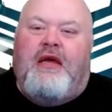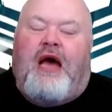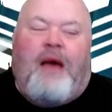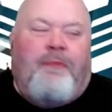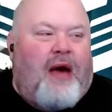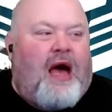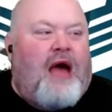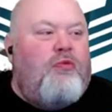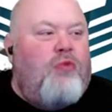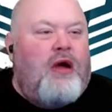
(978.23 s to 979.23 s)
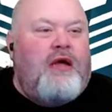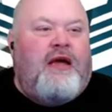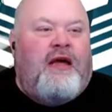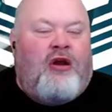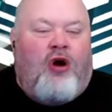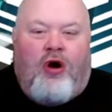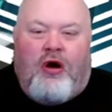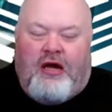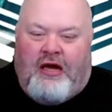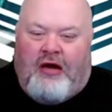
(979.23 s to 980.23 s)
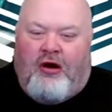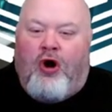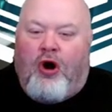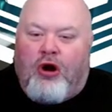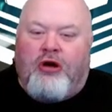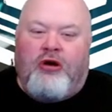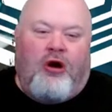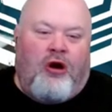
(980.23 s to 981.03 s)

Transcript: Uh, but I want an, a hard R